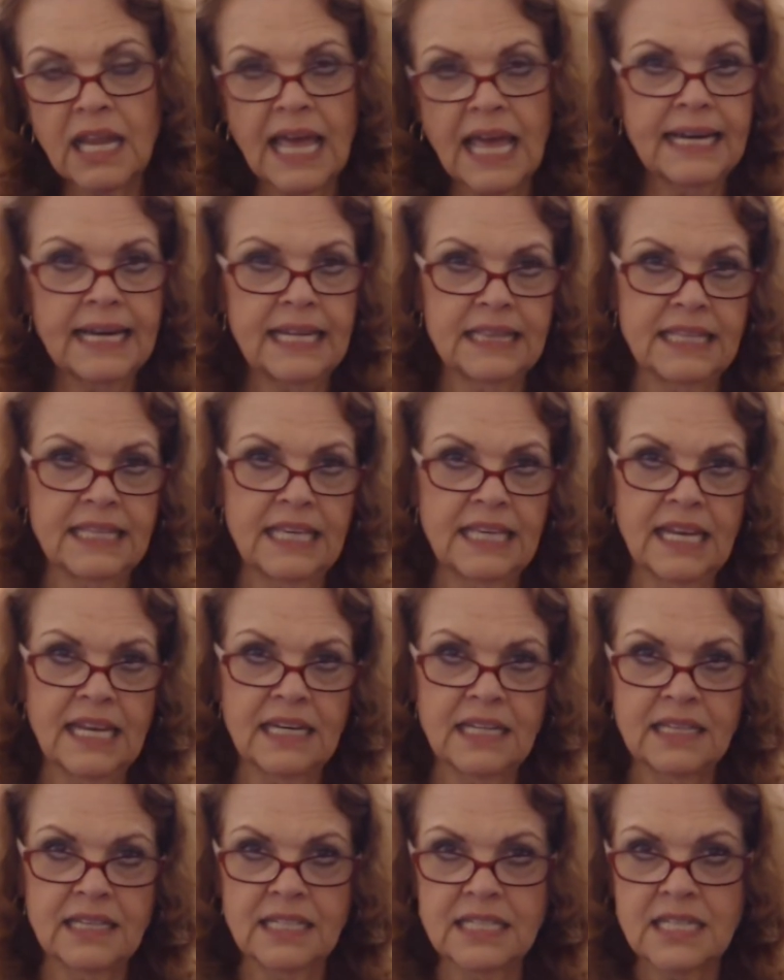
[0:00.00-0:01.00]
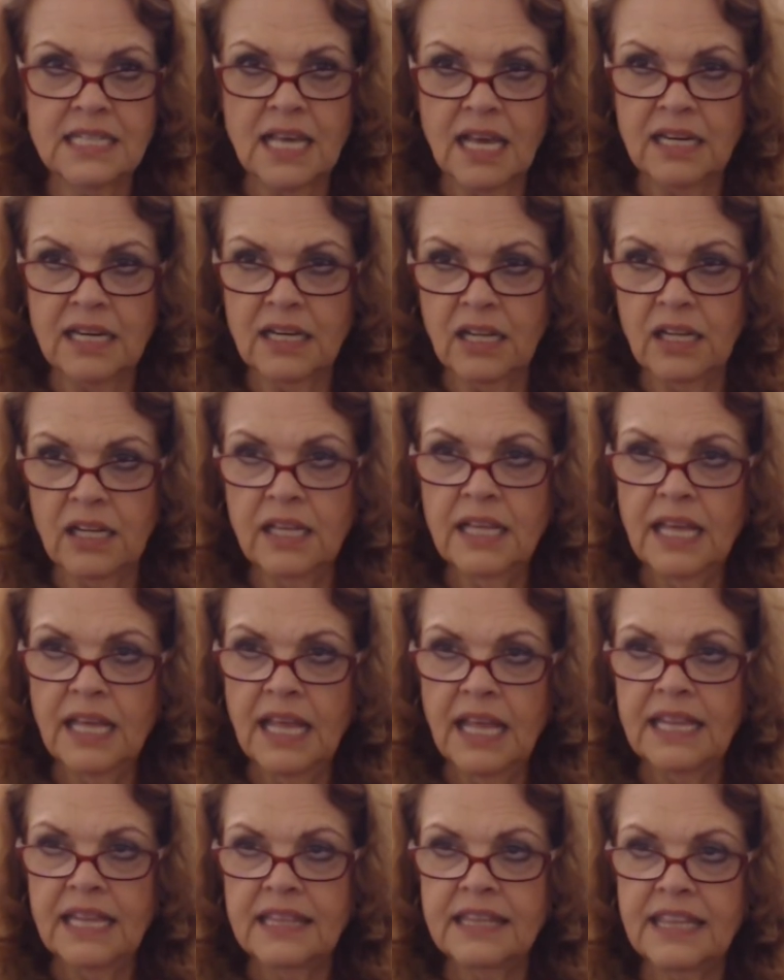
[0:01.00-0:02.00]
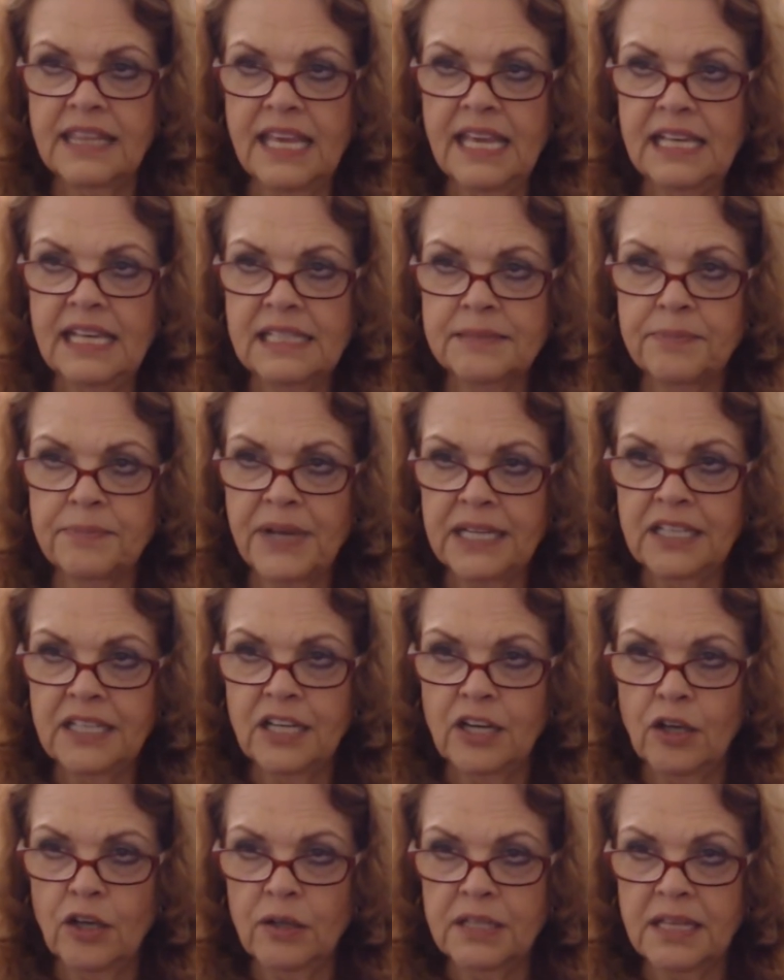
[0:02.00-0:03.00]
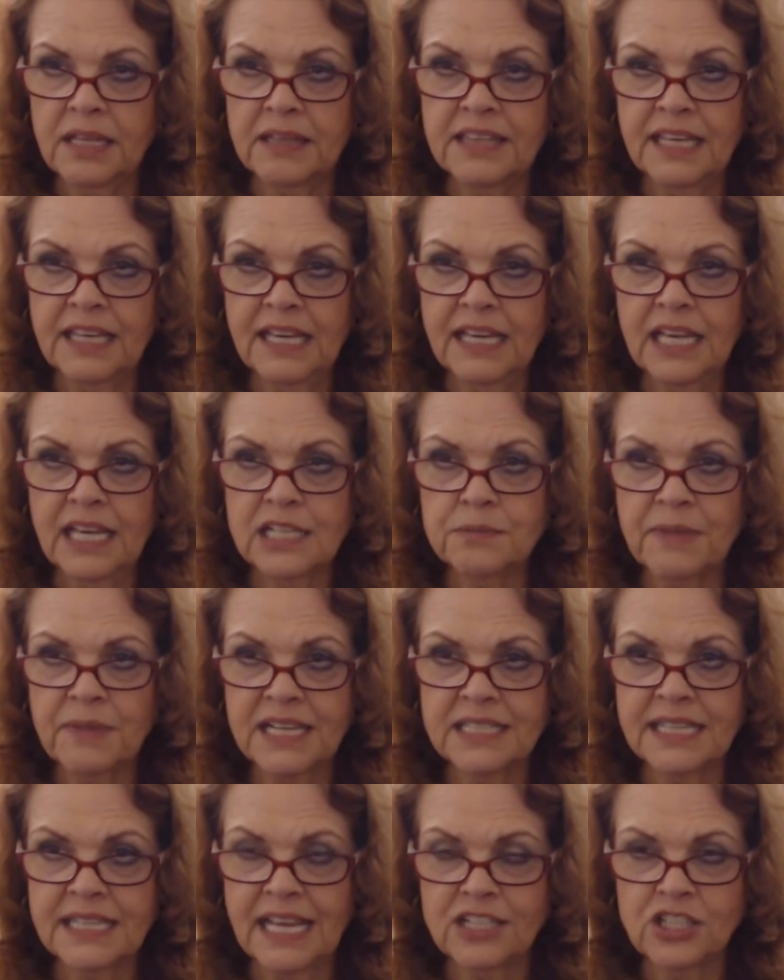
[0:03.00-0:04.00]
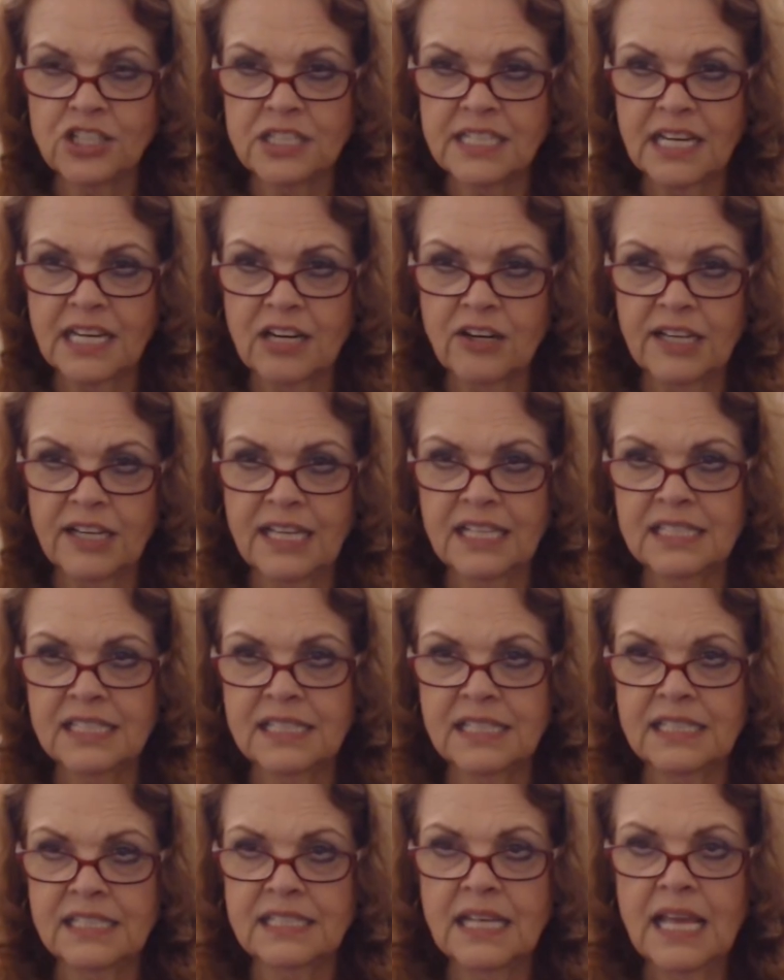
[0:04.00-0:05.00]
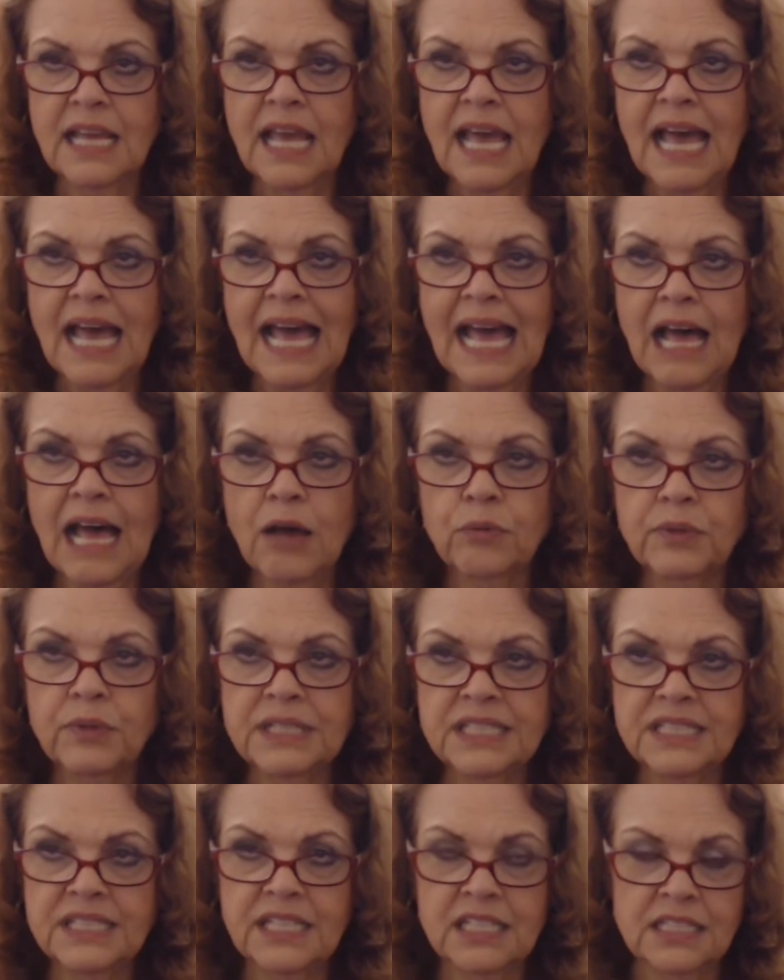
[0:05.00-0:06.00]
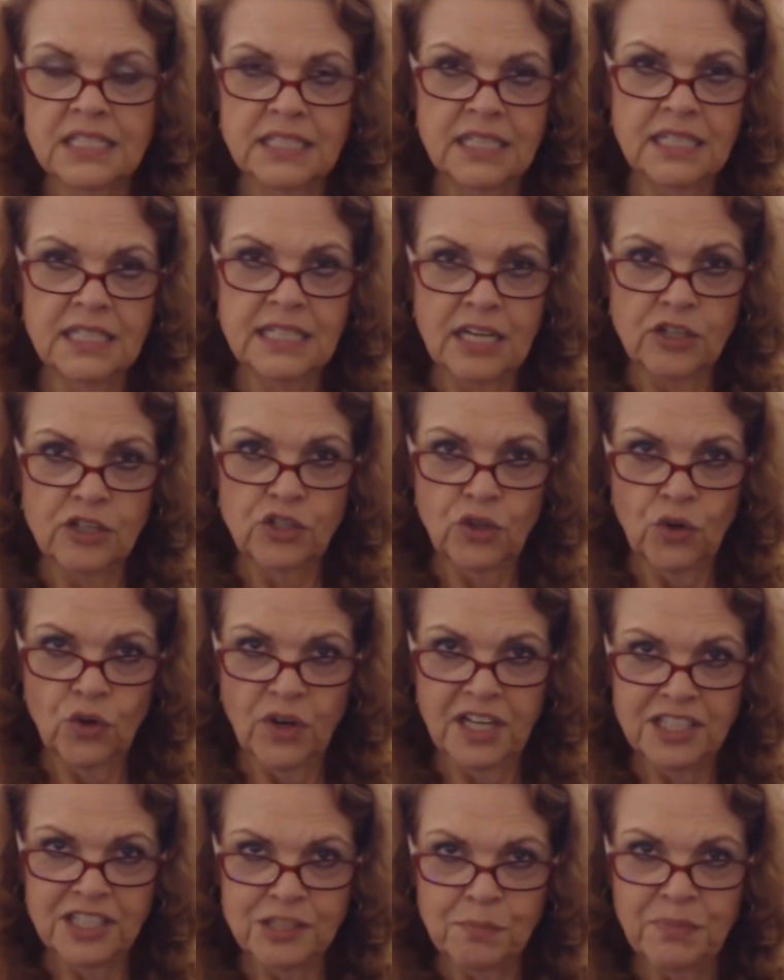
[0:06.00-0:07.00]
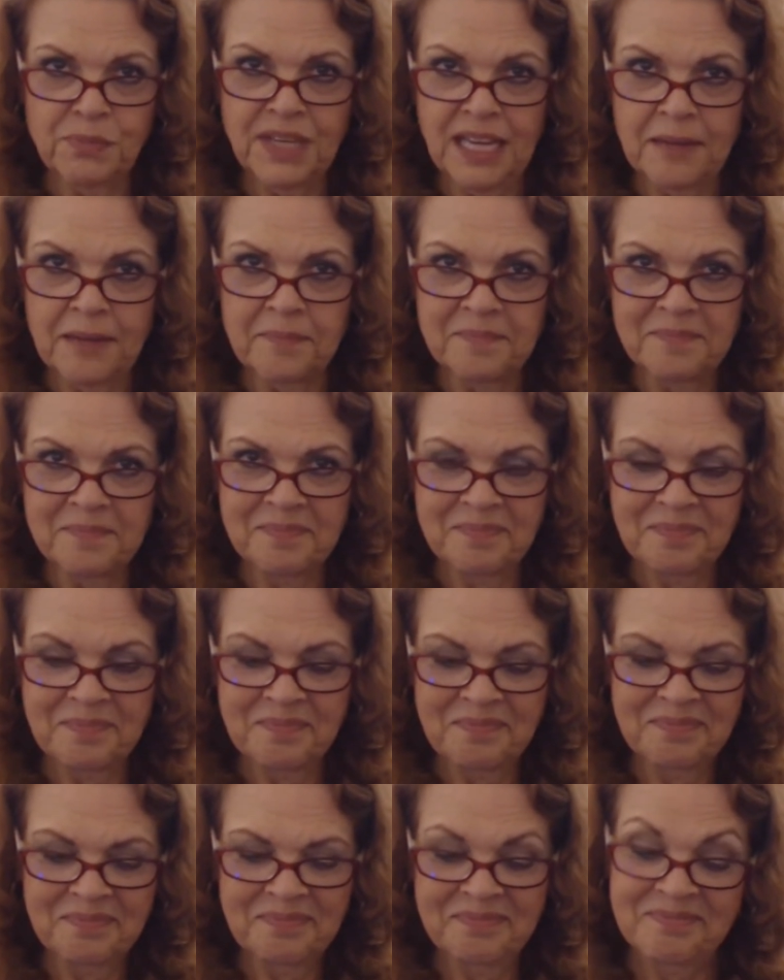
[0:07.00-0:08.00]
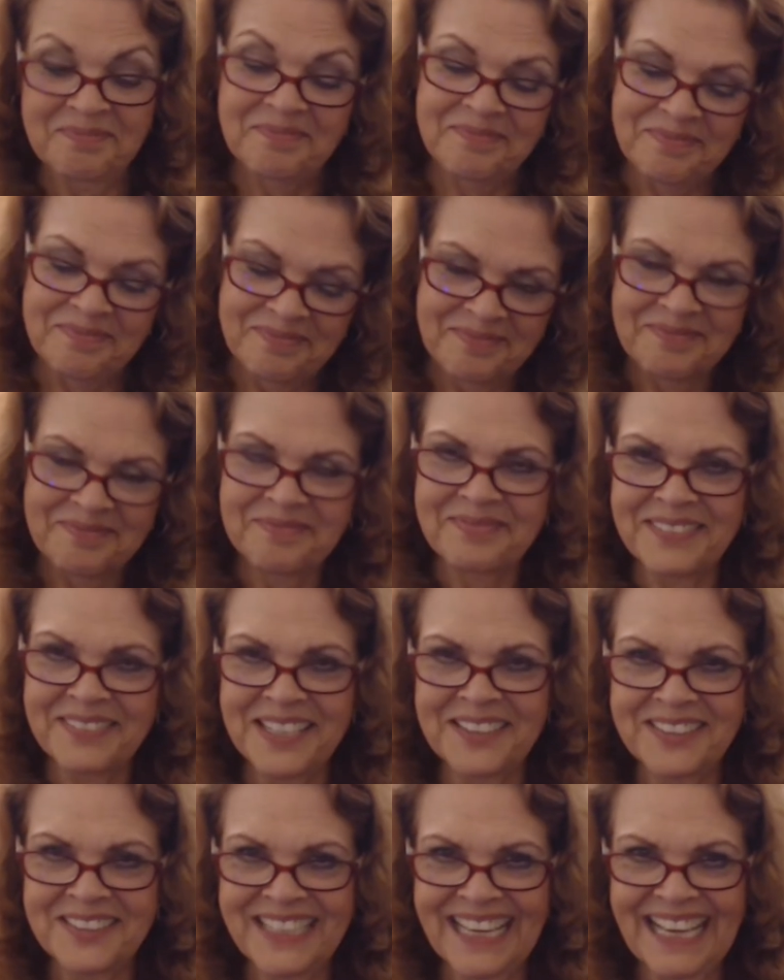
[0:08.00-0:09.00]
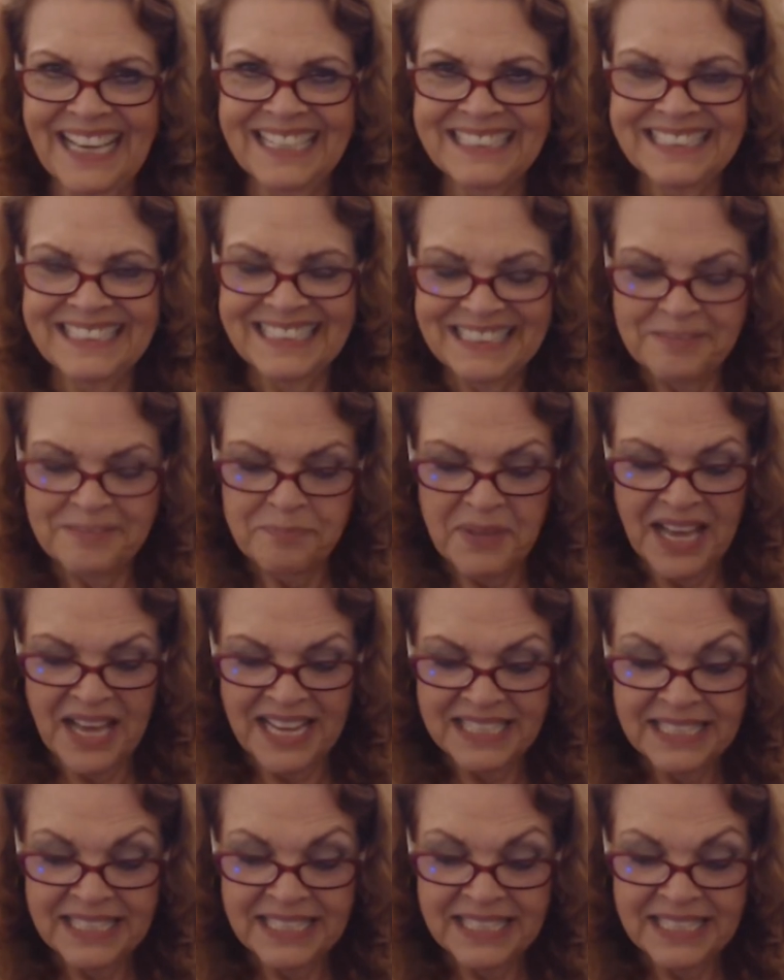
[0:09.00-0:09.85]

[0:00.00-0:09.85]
at the end of the tunnel. Things, but you know, the thing is my Sagittarius is how resistant are you going to be? Okay, but